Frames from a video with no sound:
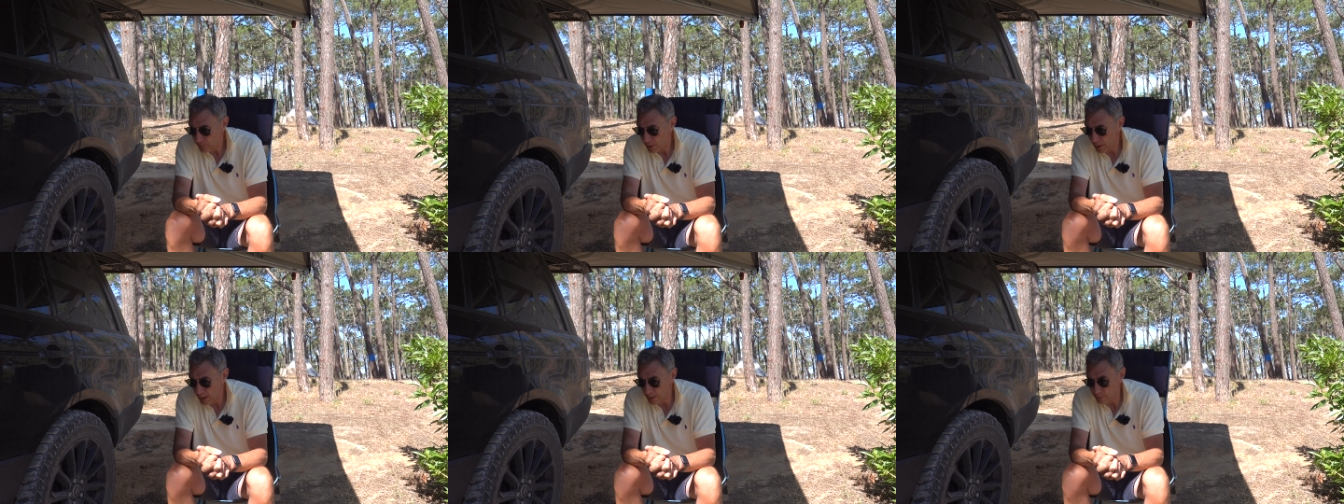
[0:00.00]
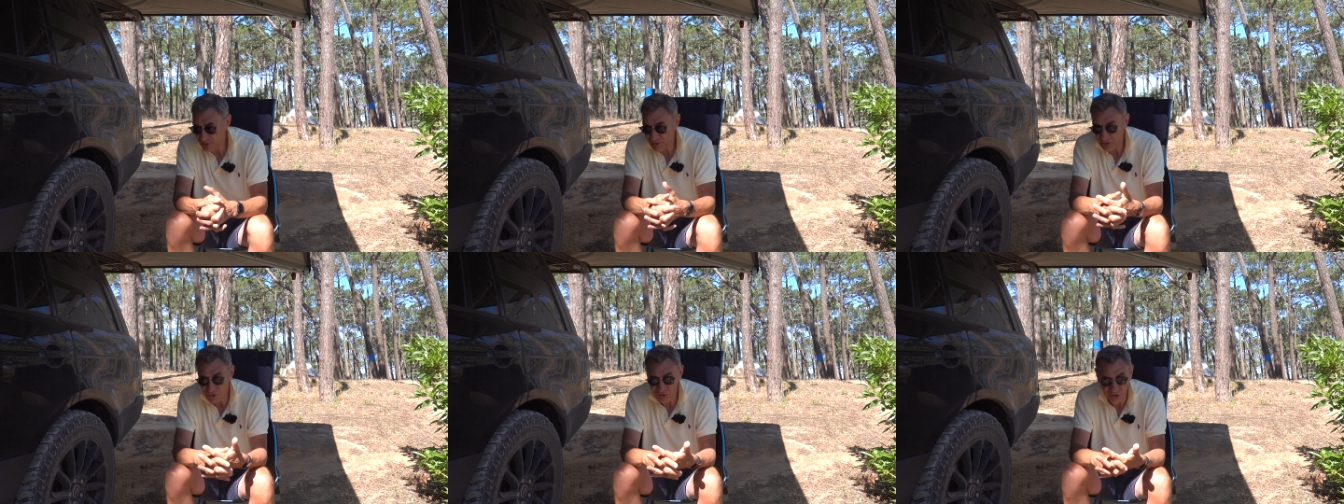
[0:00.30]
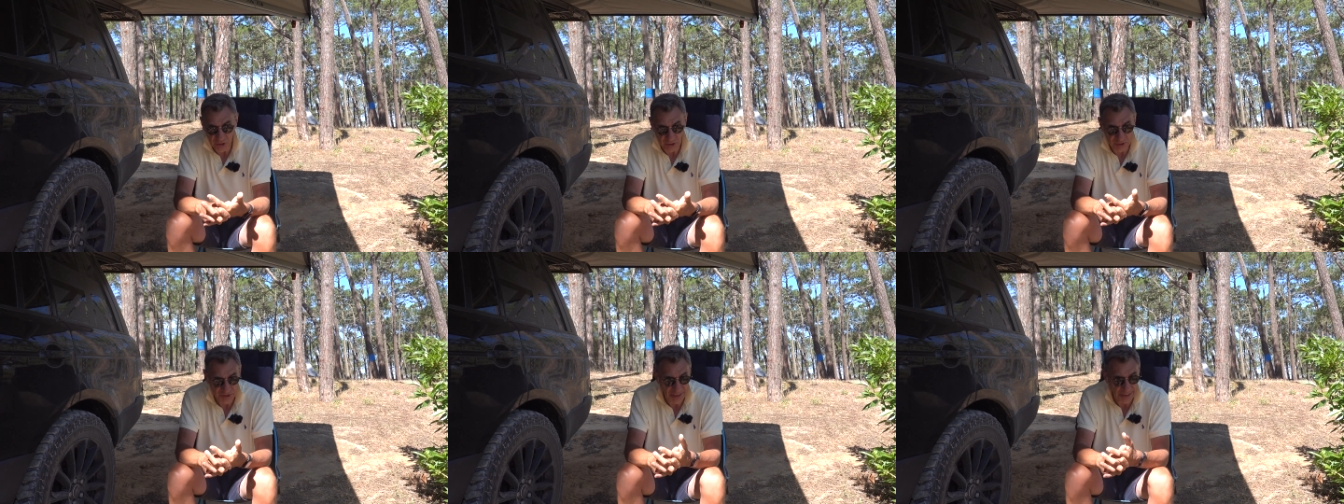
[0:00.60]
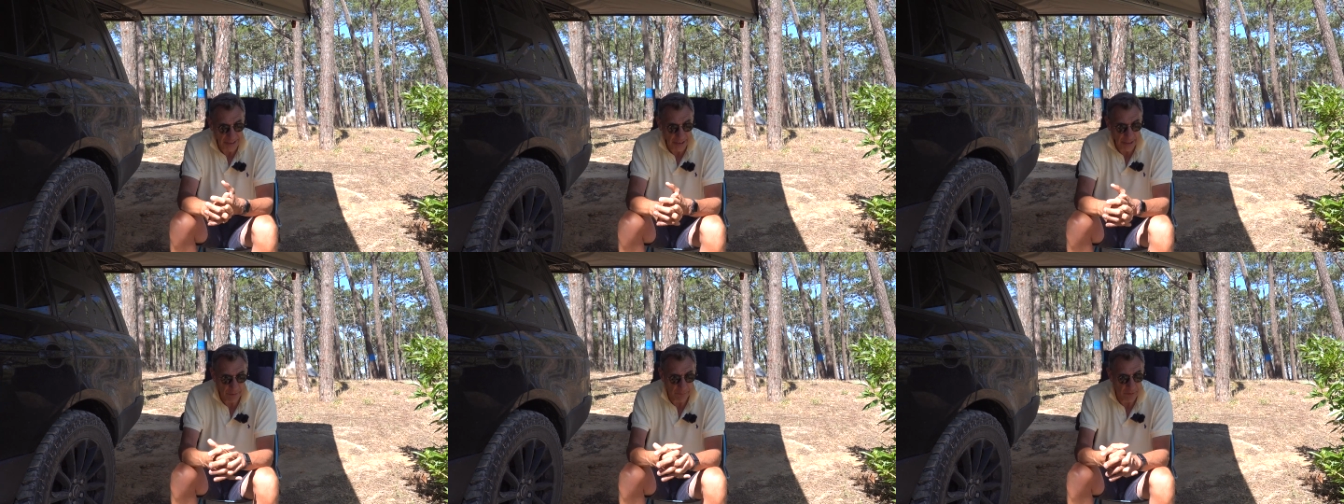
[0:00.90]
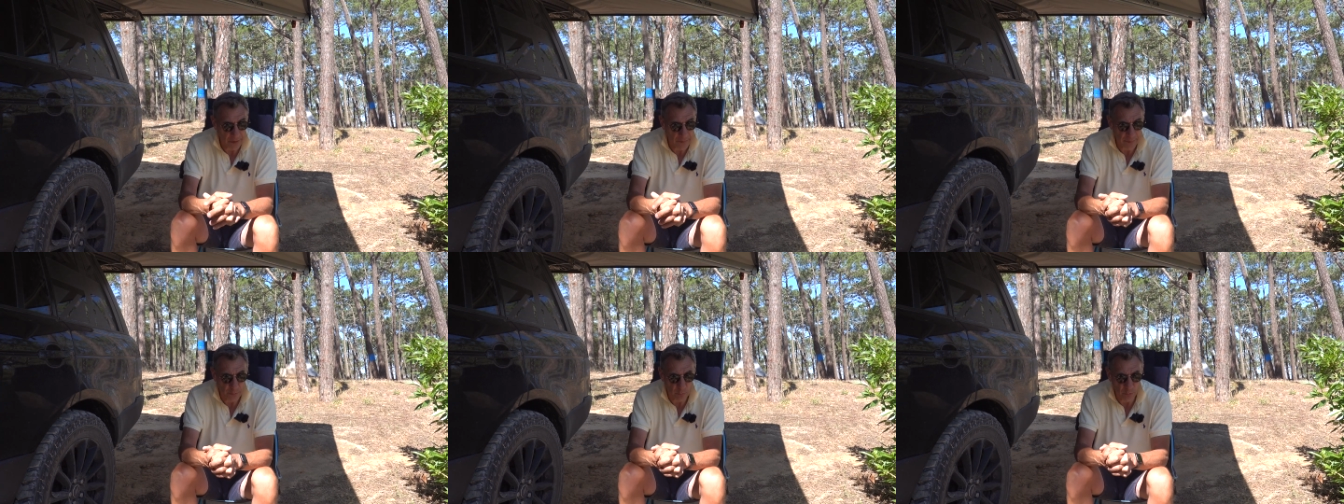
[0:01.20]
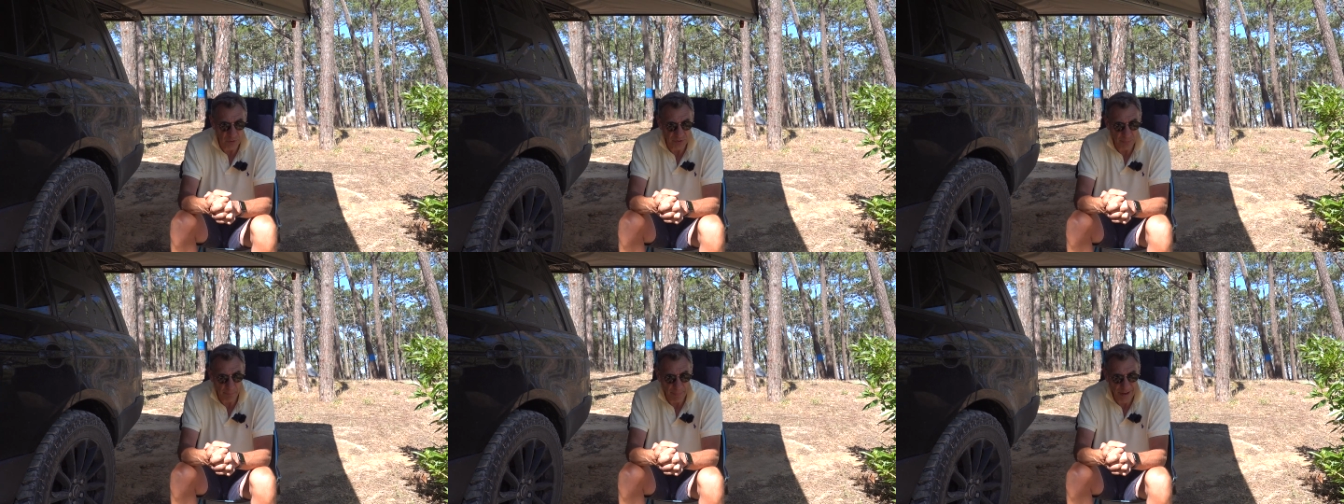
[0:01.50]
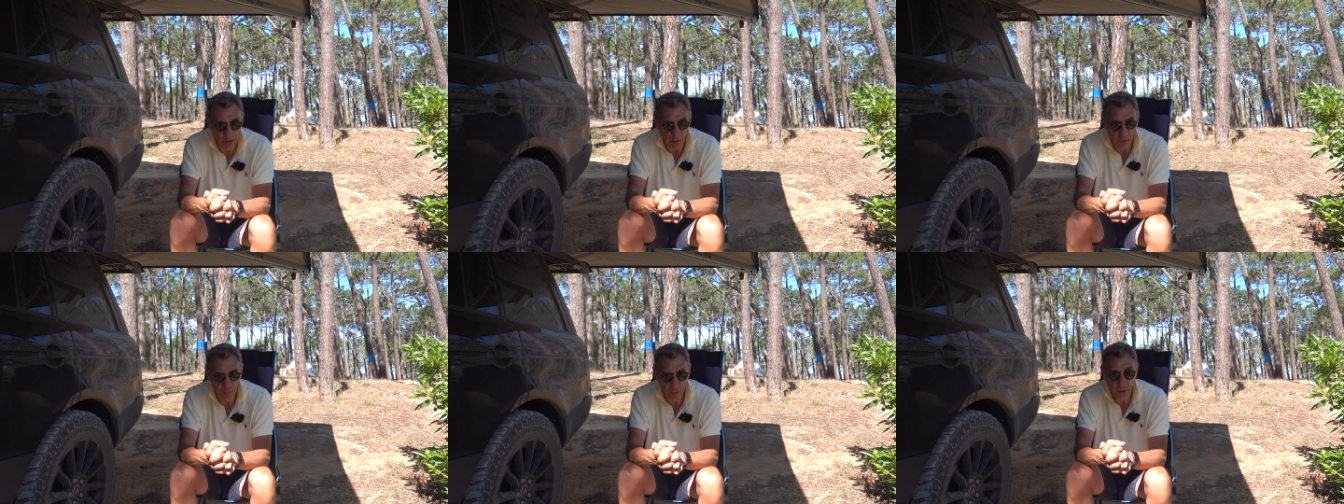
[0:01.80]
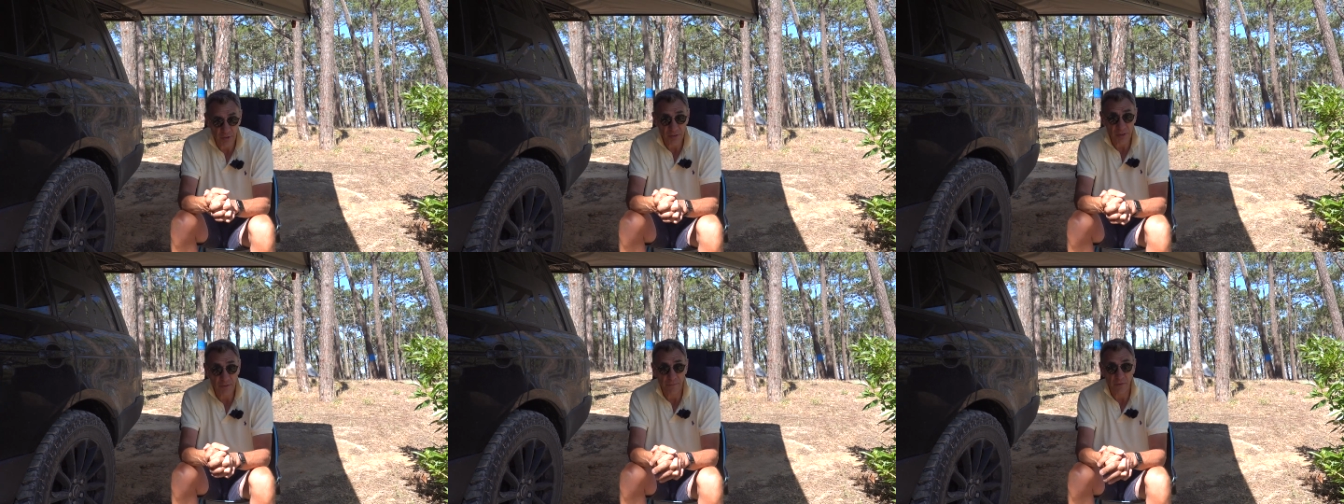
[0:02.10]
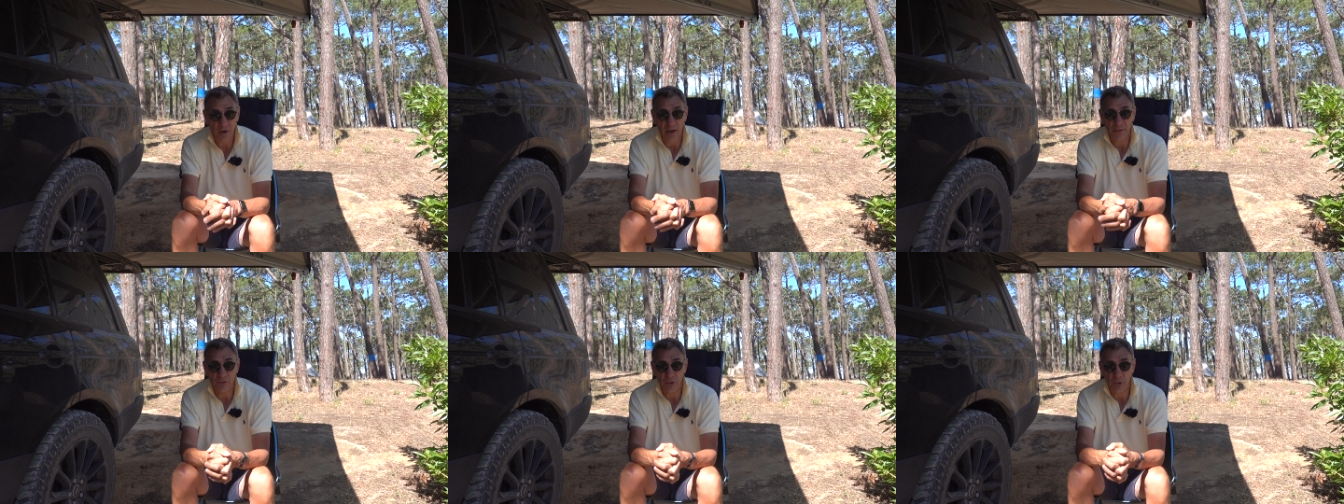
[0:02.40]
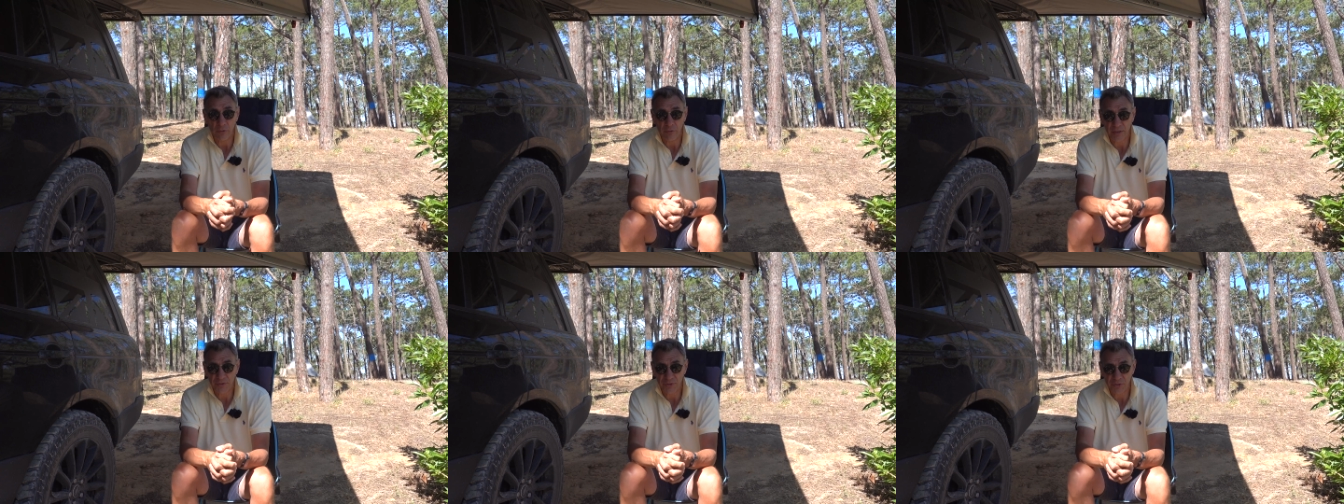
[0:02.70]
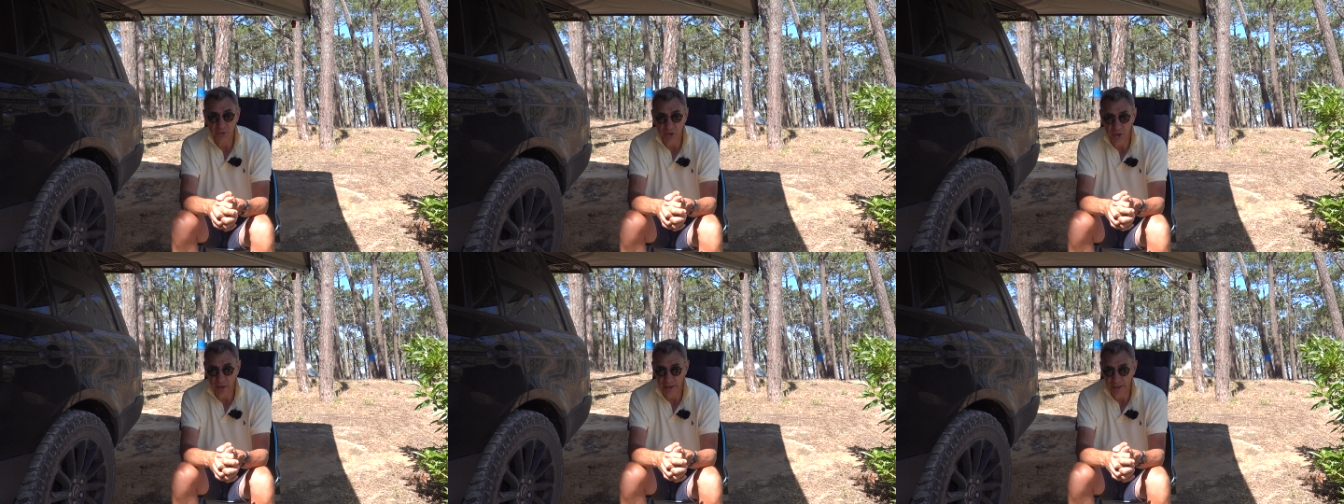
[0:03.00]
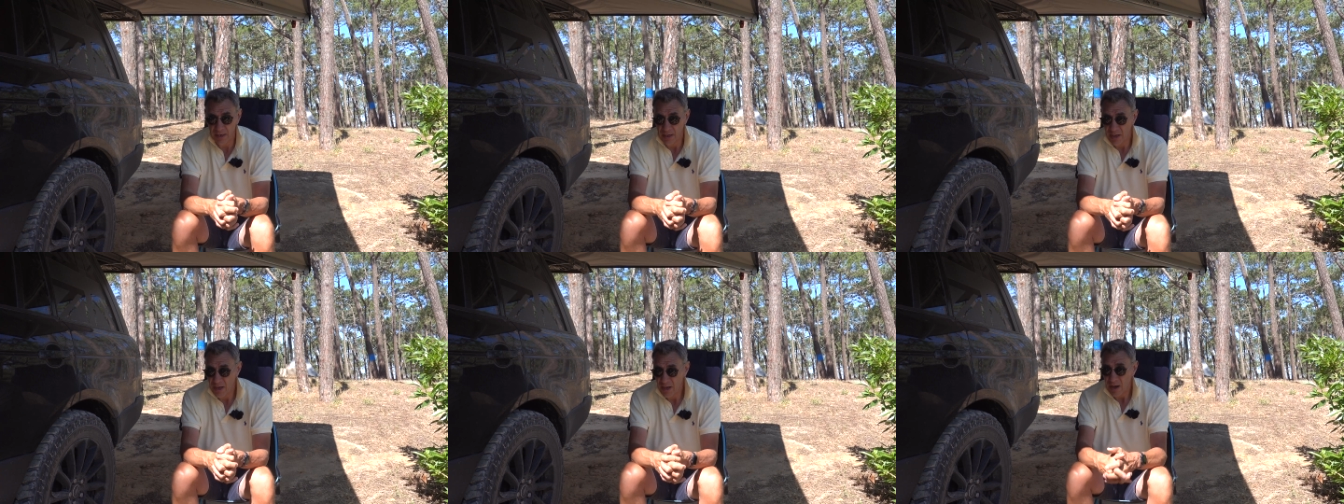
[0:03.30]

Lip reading: was in Sardinia, and it was about 35 degrees at night.